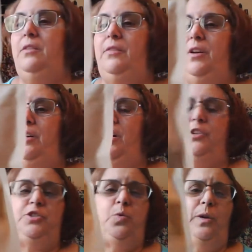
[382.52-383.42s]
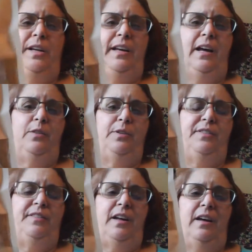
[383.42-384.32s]
There are 20
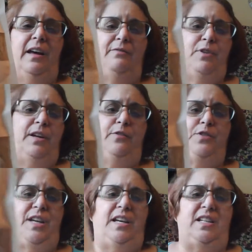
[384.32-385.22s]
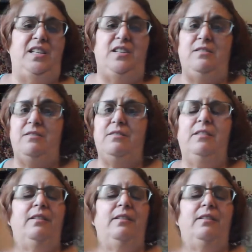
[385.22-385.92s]
calories every other day in here.